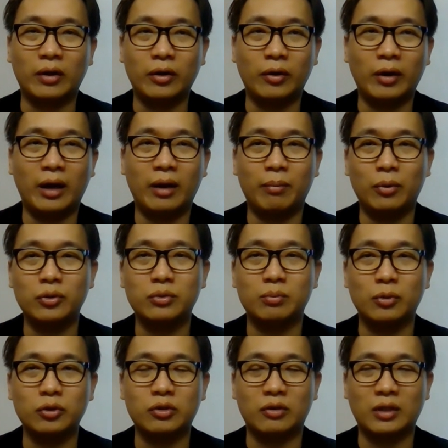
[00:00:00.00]
I know most
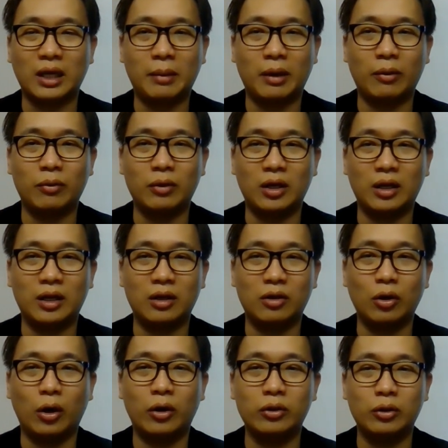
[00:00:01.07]
of the time I will
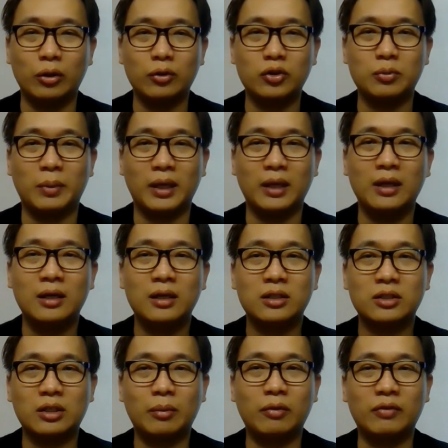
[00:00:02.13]
ignore those, but
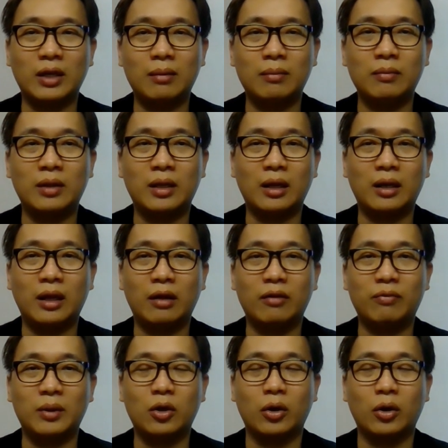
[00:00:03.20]
some of them that
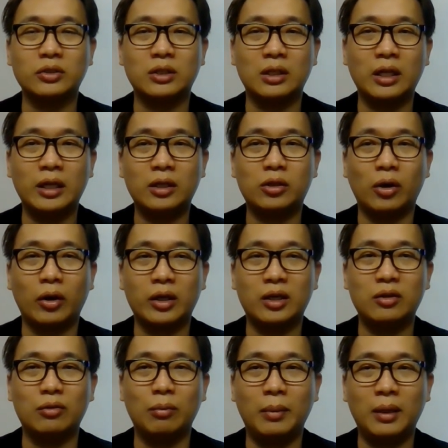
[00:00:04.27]
have been constantly
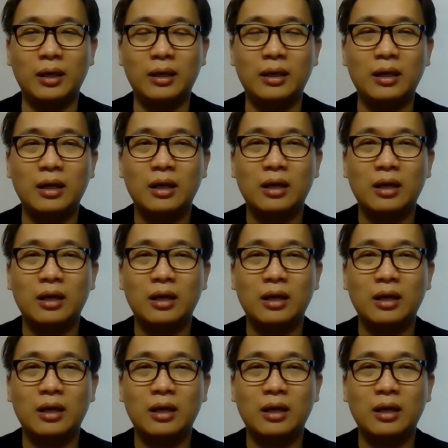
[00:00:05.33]
talking to me,